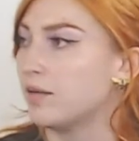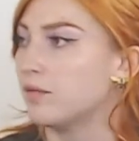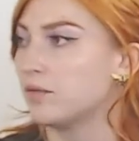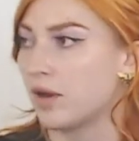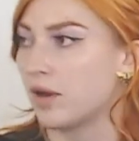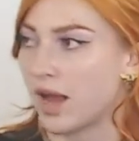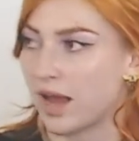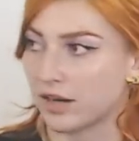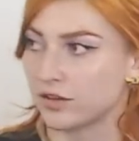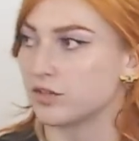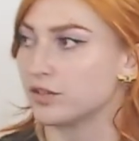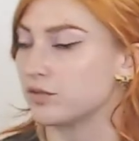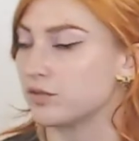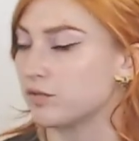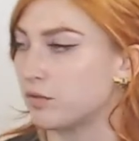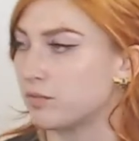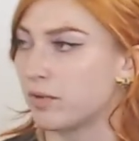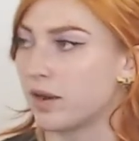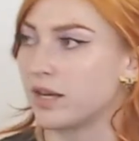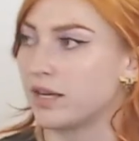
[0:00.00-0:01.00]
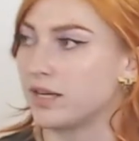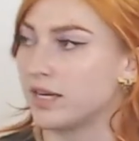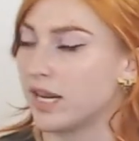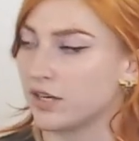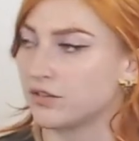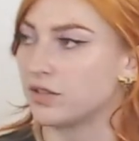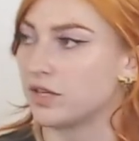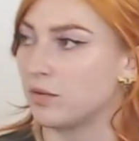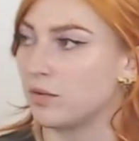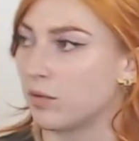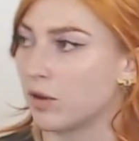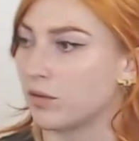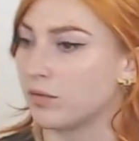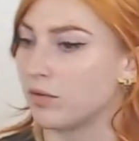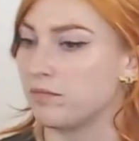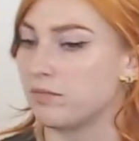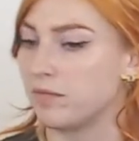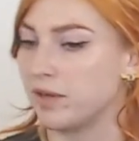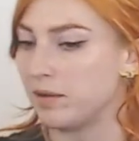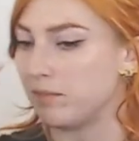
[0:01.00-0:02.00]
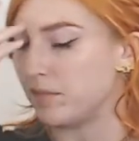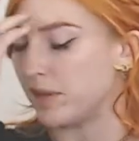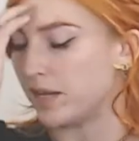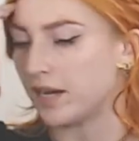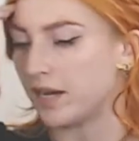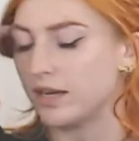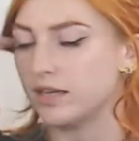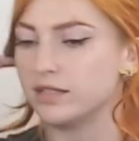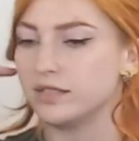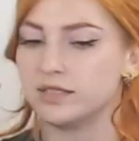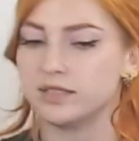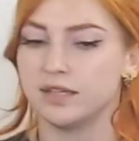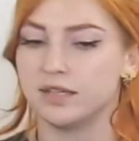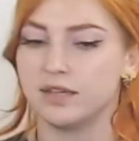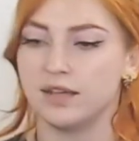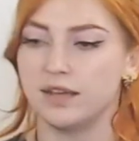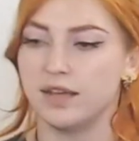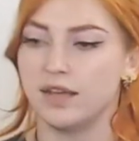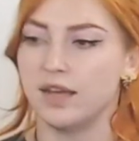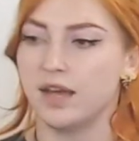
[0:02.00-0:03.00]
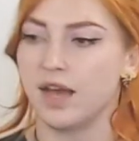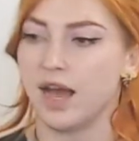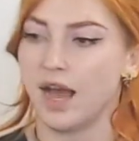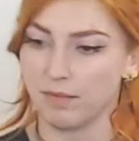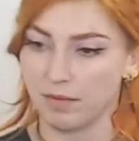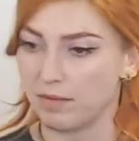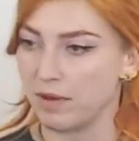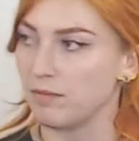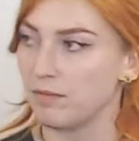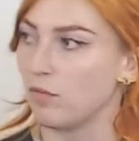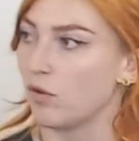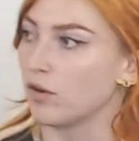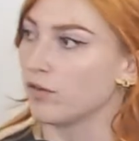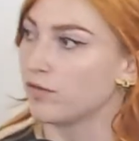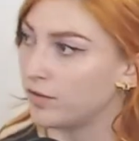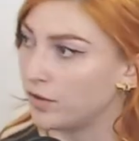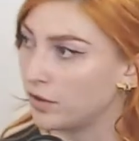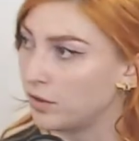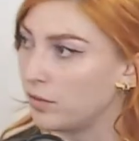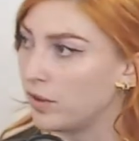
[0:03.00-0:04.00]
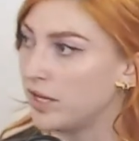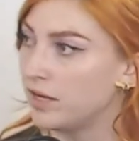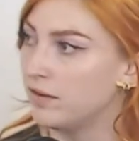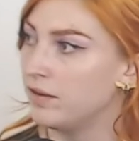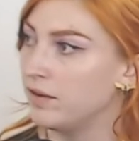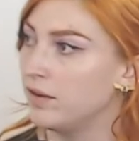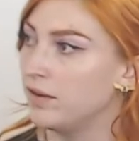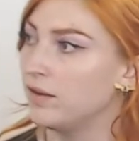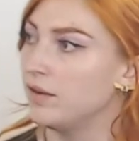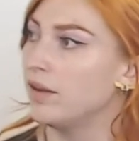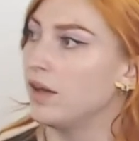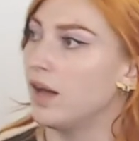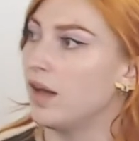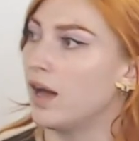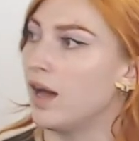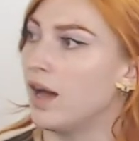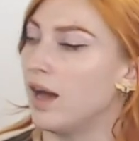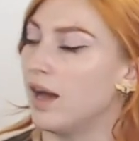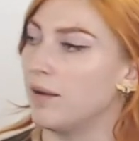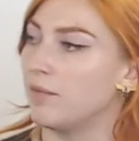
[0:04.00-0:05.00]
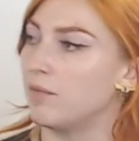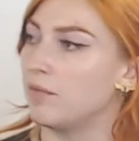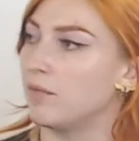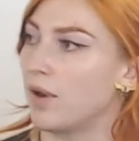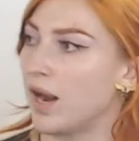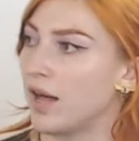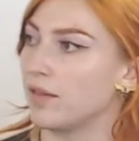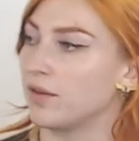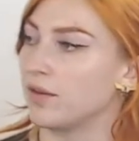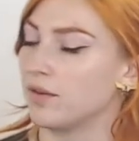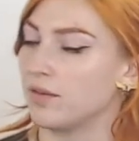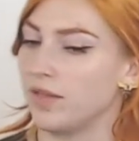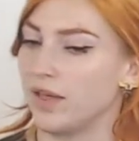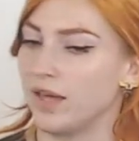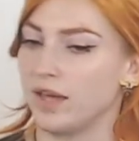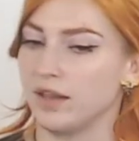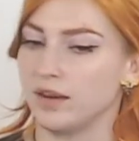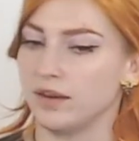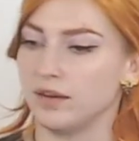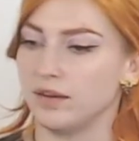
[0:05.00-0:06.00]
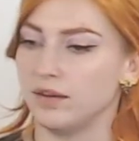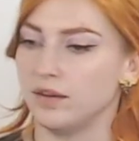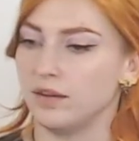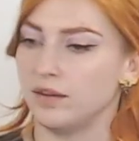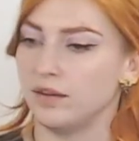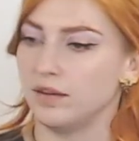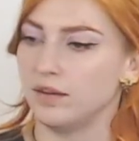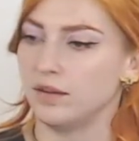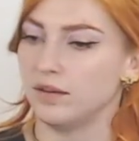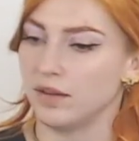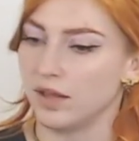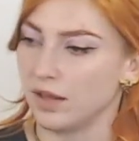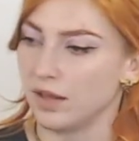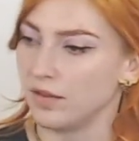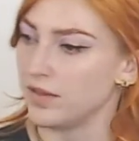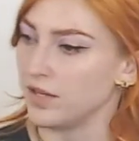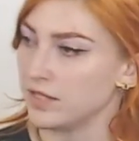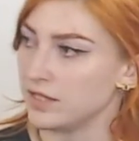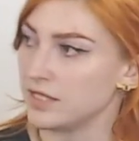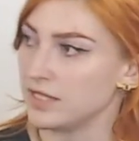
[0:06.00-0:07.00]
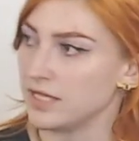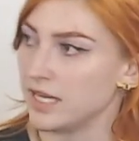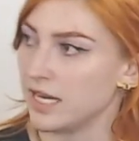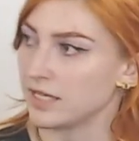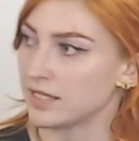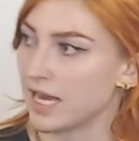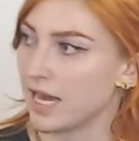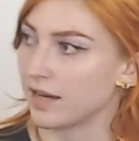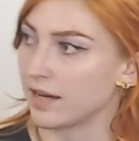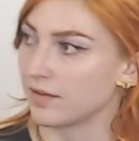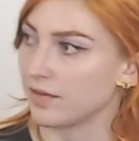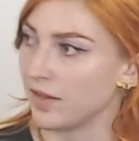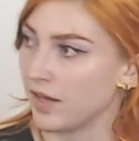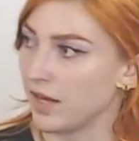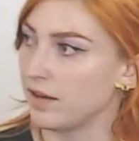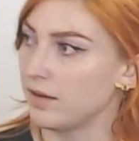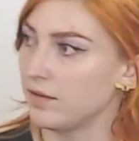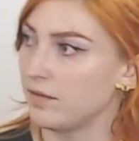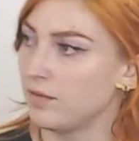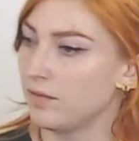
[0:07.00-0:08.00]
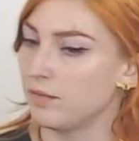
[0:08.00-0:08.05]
Actors will probably naturally work with me because I'm a bit more fluid, rather than this is the exact thing.